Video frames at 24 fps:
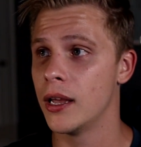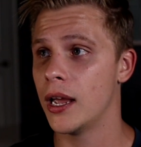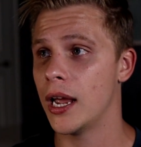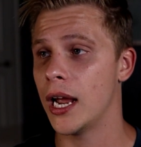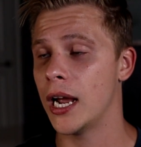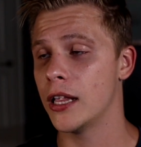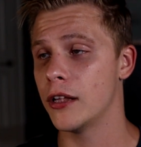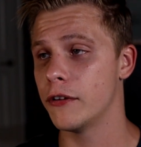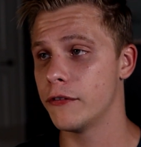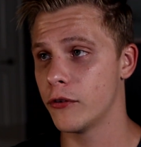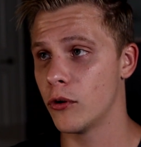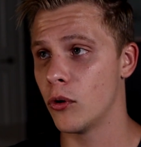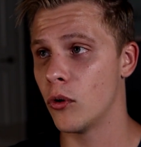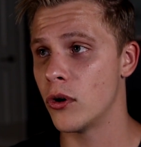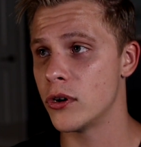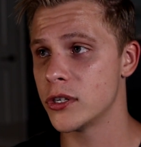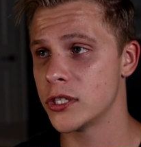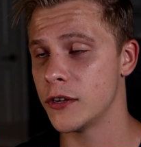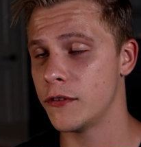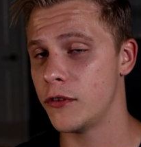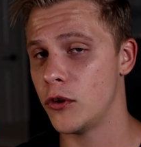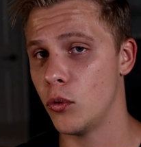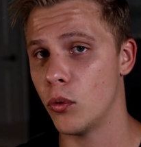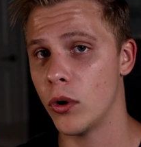And of
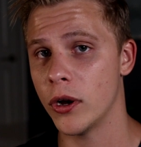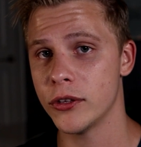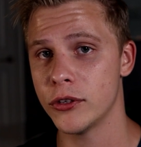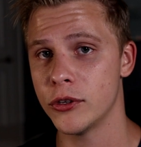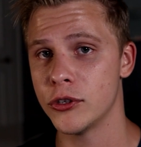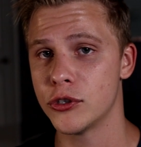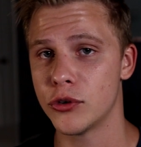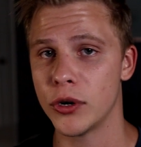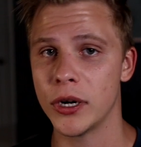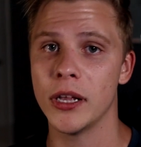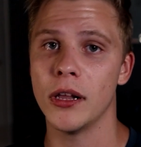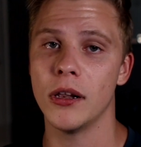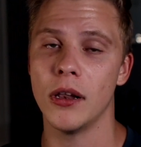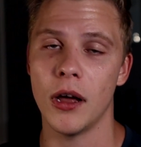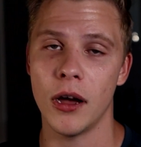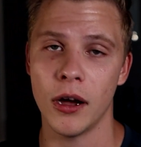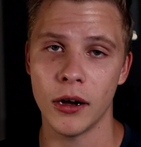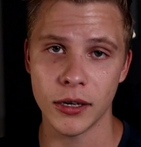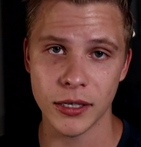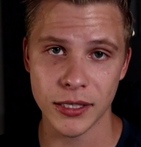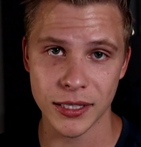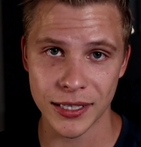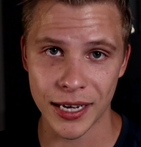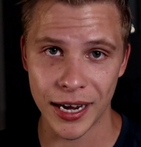course, if you want to trade
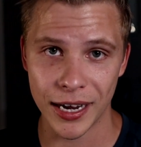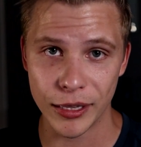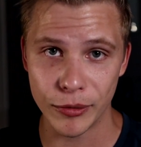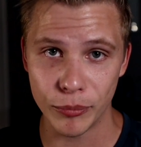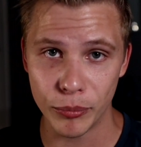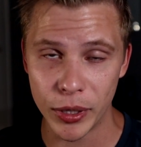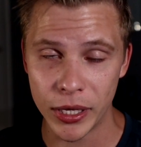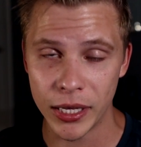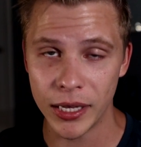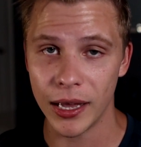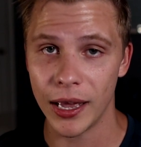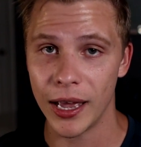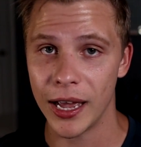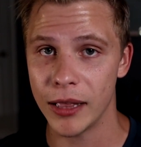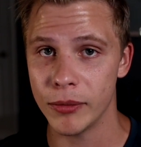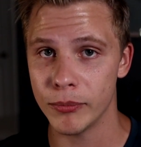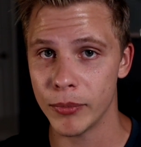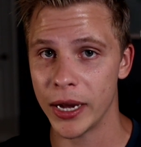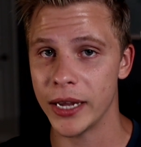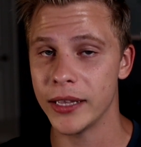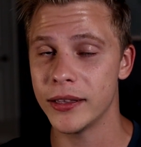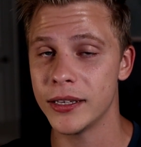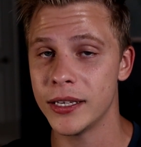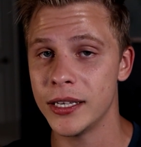alongside me and
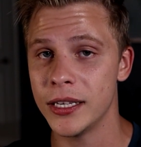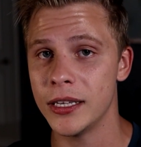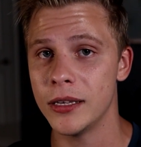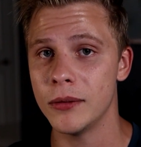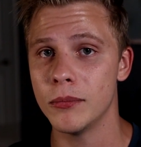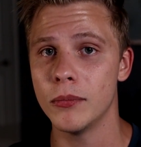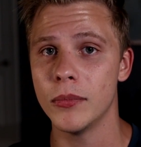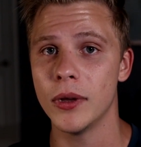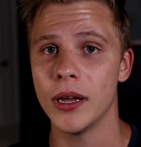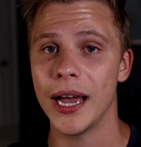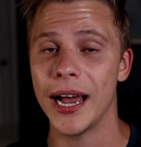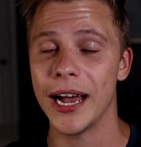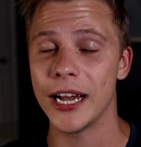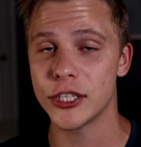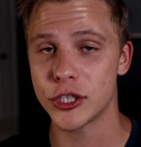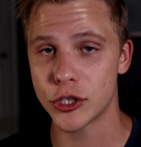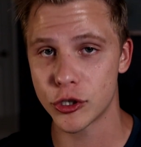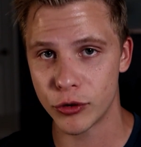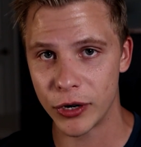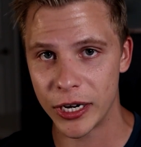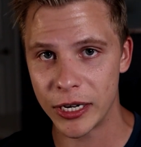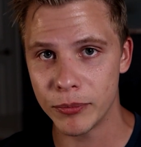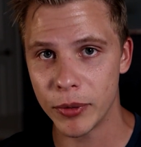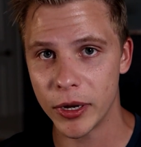my team at
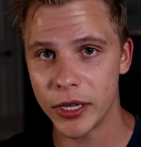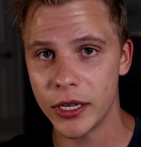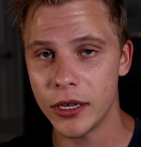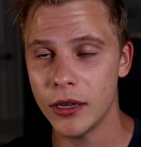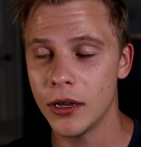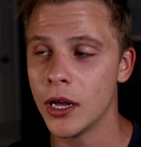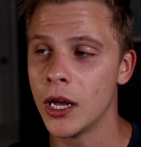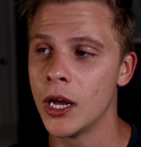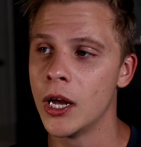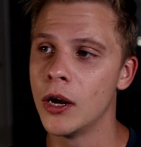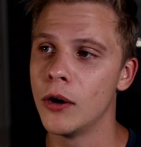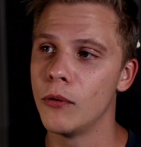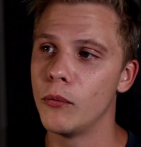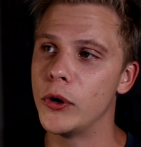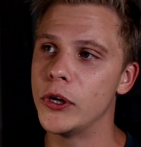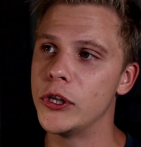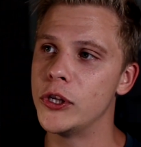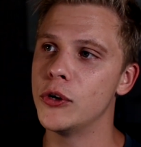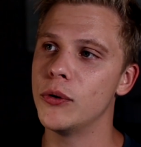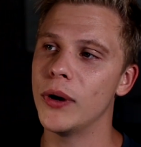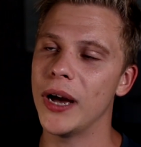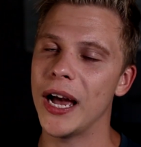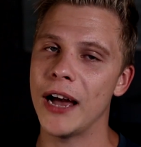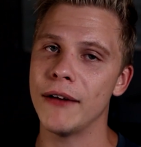TradeBuddy, we
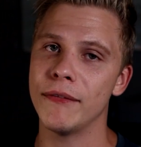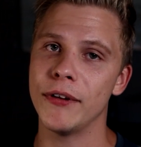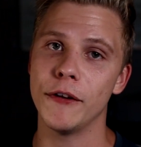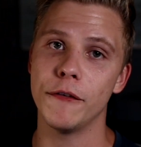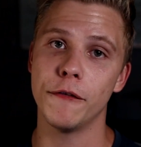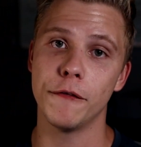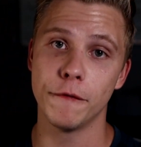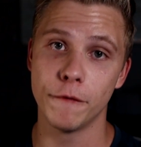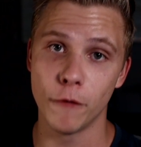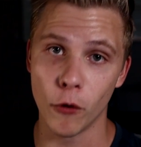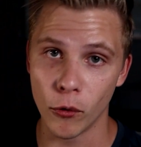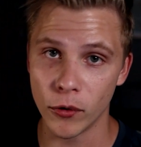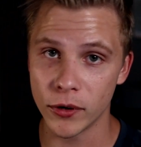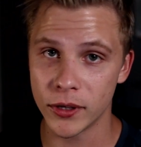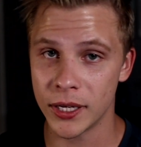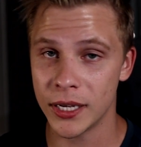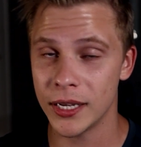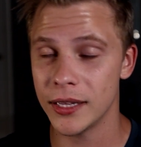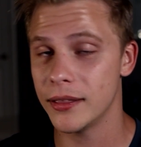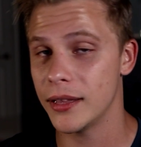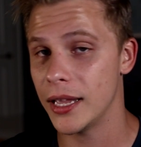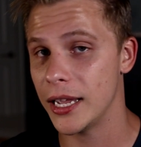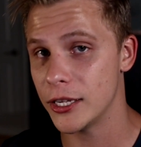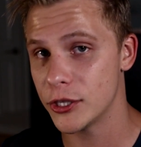do have a
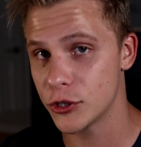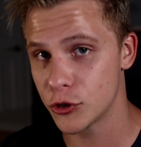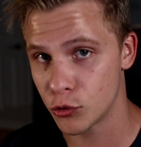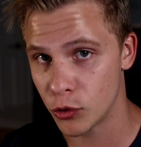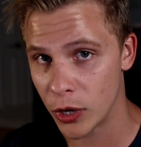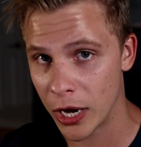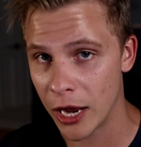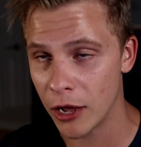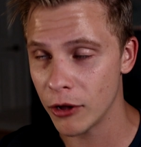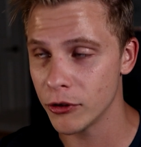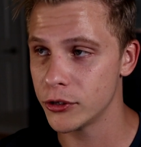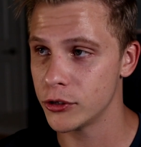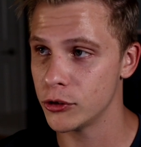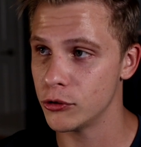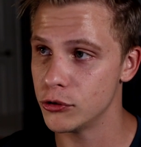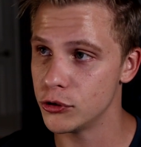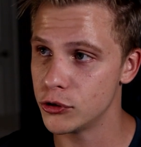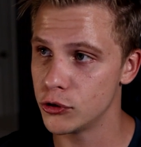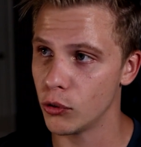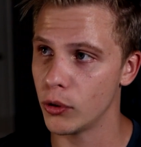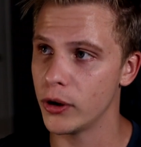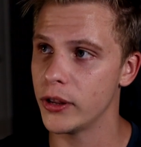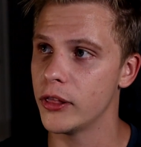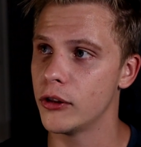14-day trial to
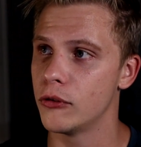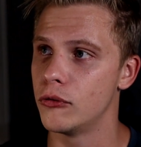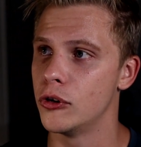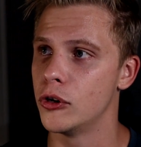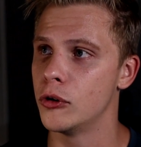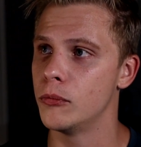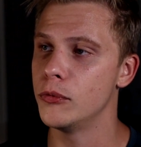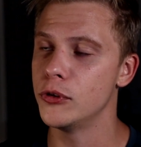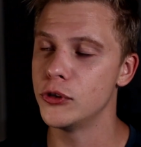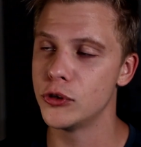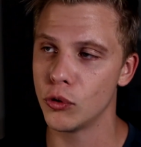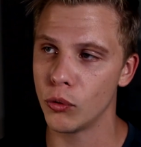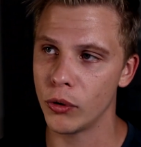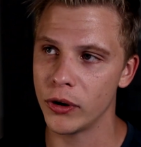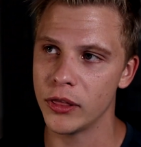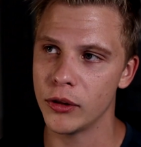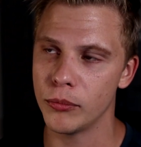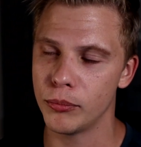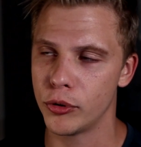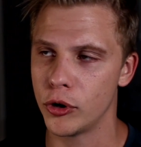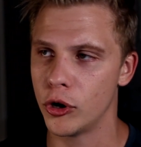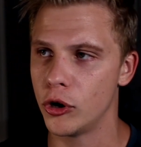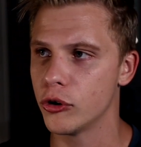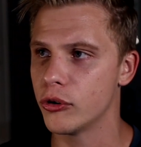join the room, join
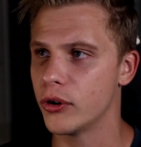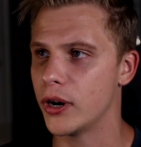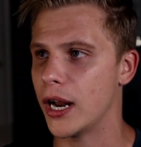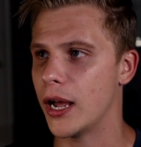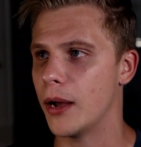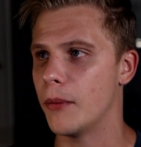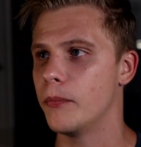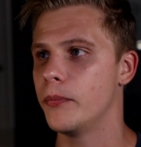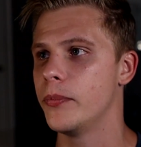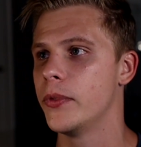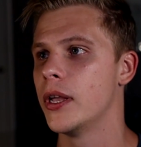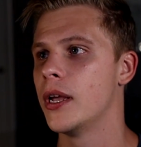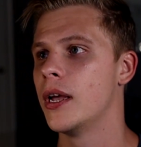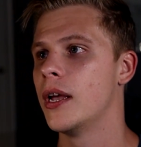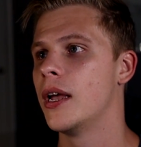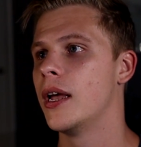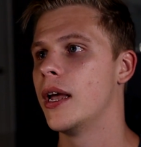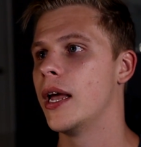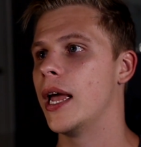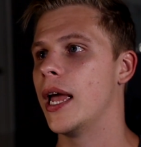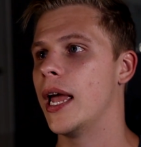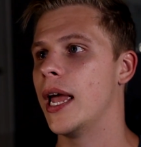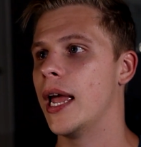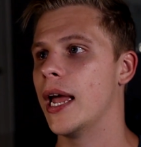the program,
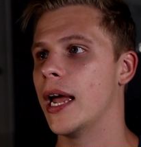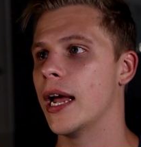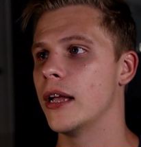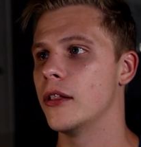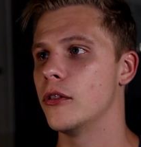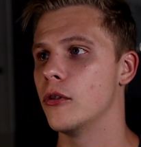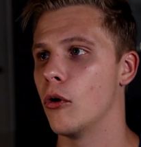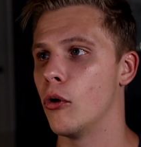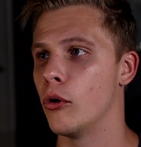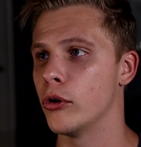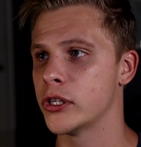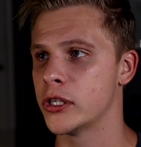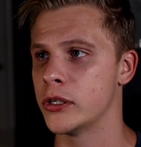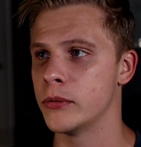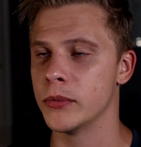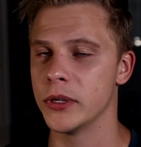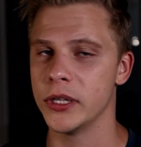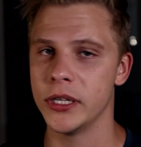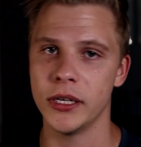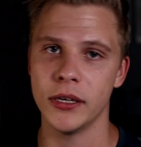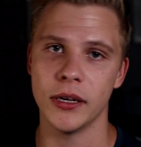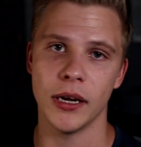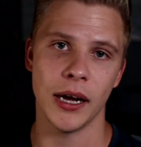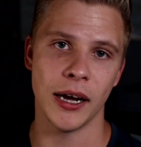and
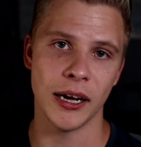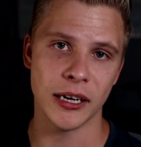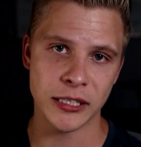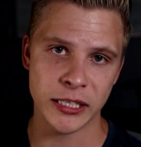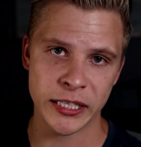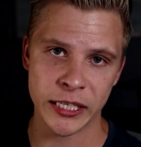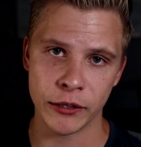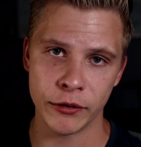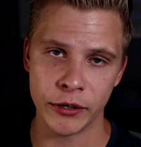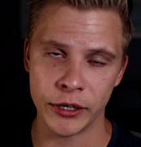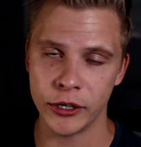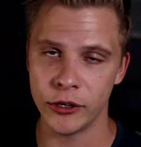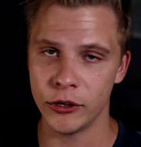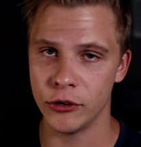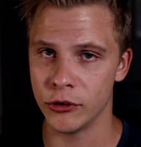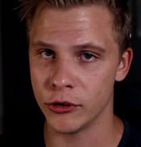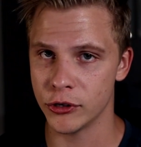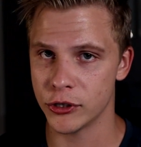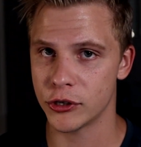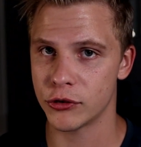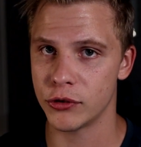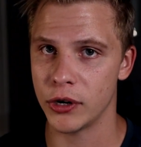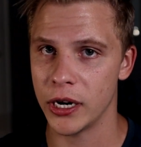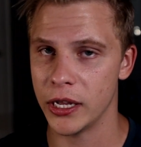ultimately accelerate
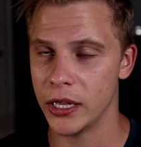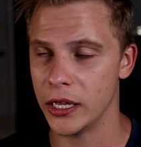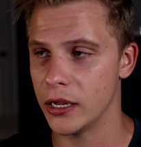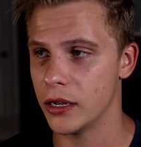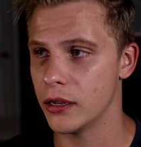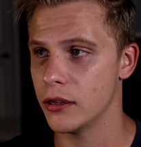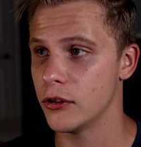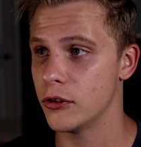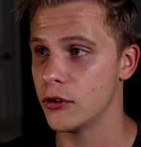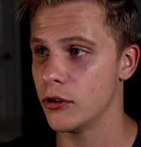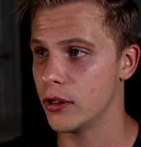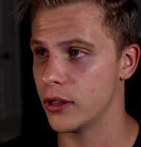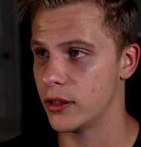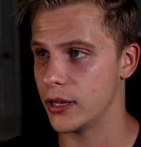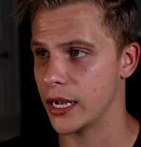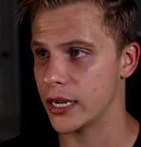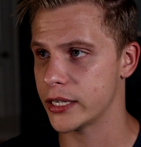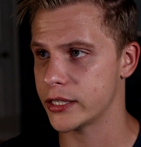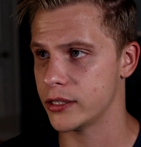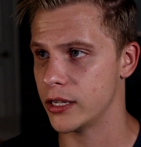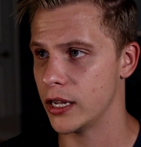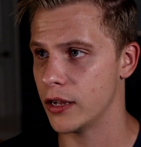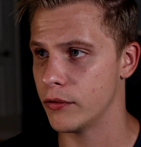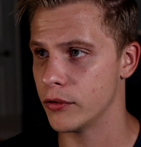your trading to the
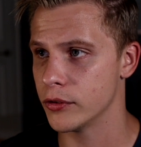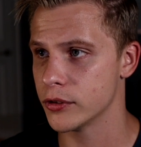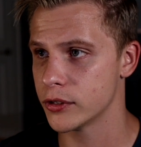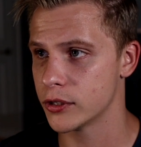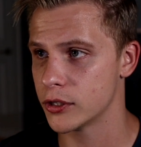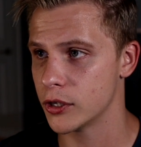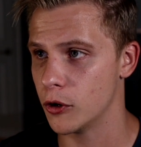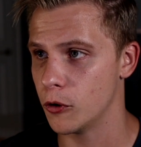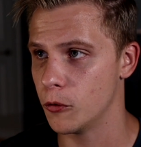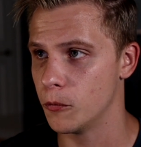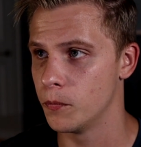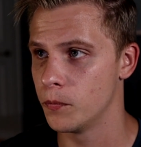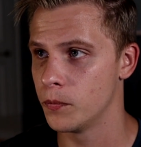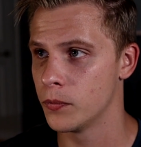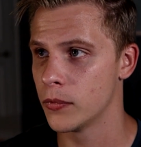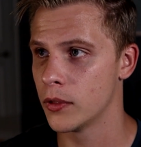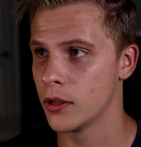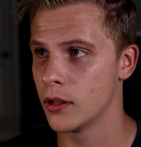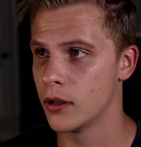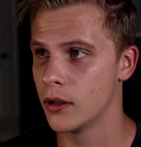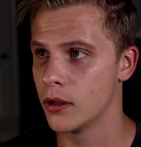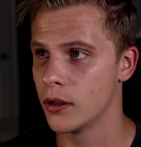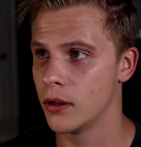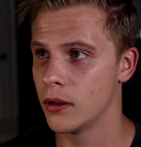next level. So
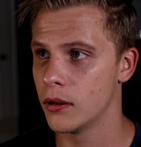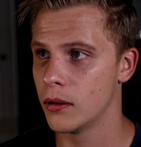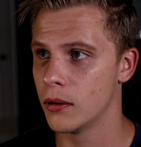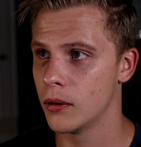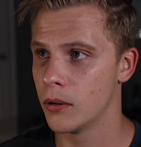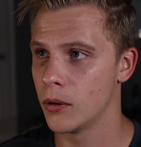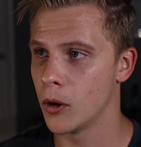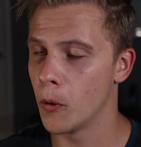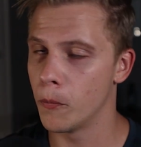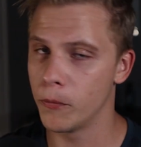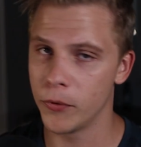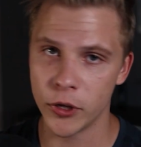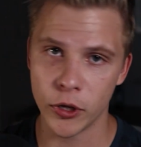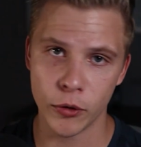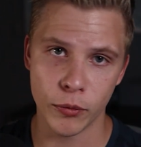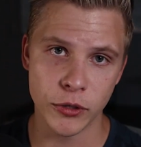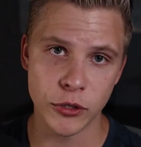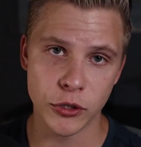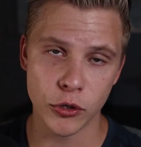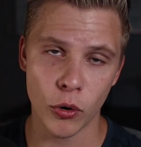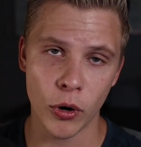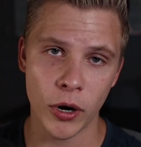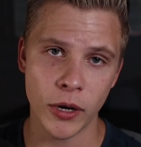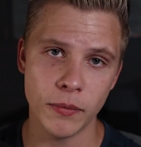hopefully you
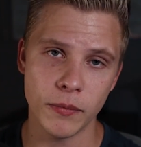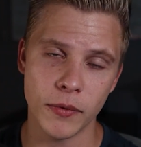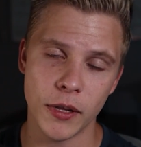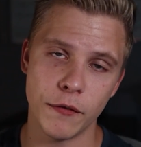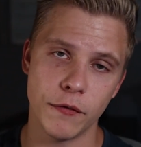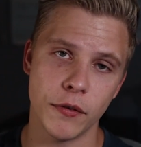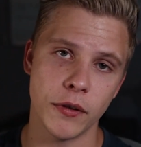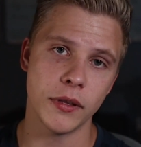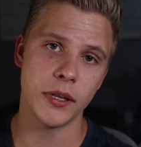enjoyed. If